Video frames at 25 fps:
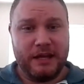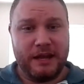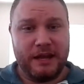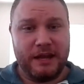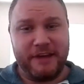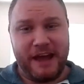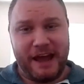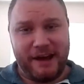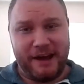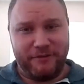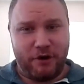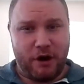
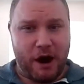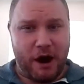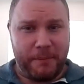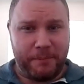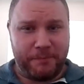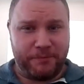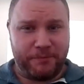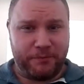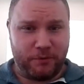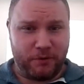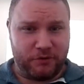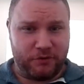Then we have
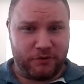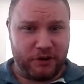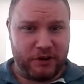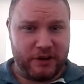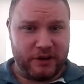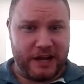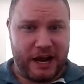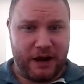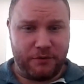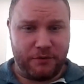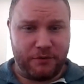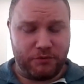upwards
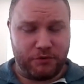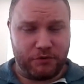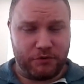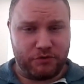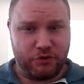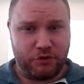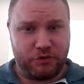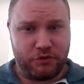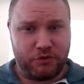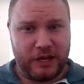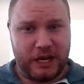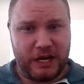and
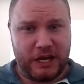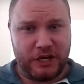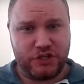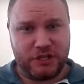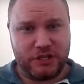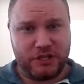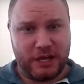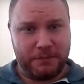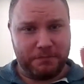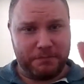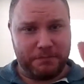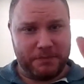downwards
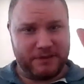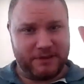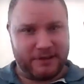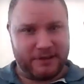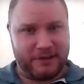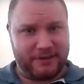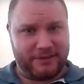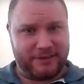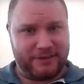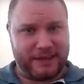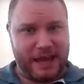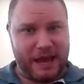rotation. That means
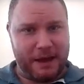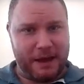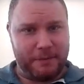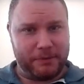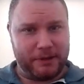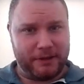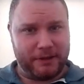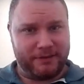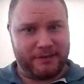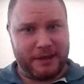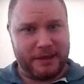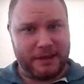the
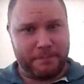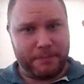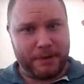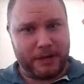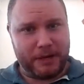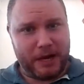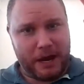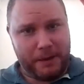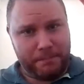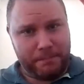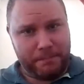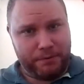scapula is
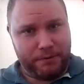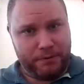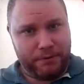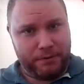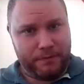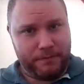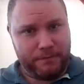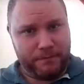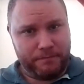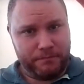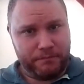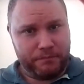tipping up
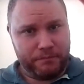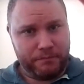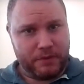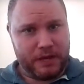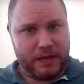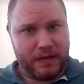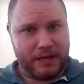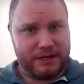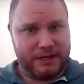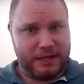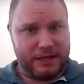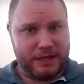
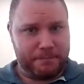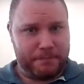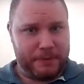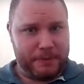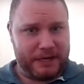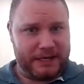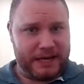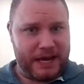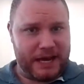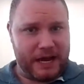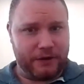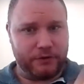and
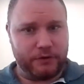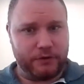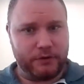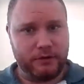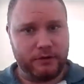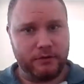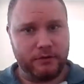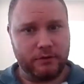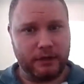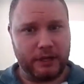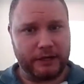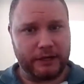tipping down
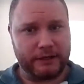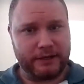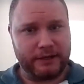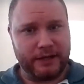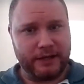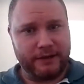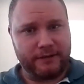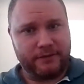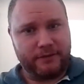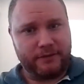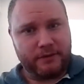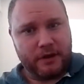like
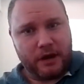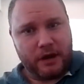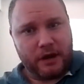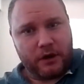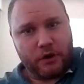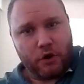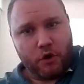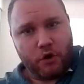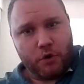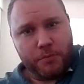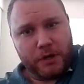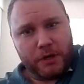this.
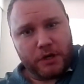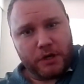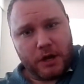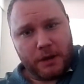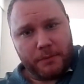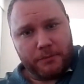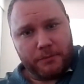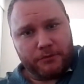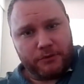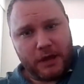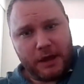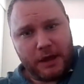Acromion
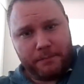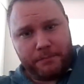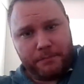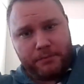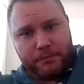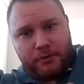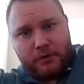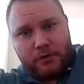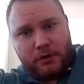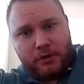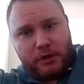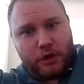comes
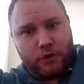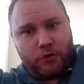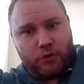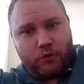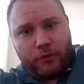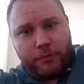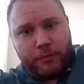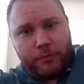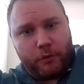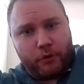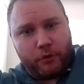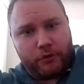up,
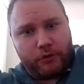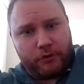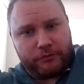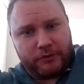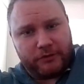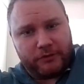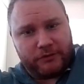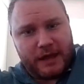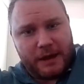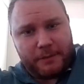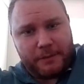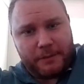lower border of
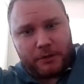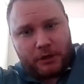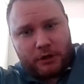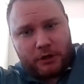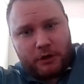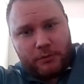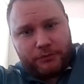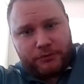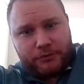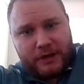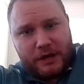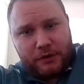the scapula
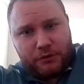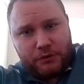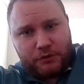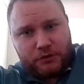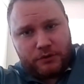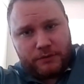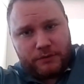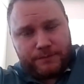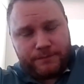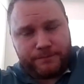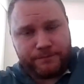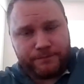comes
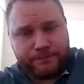out.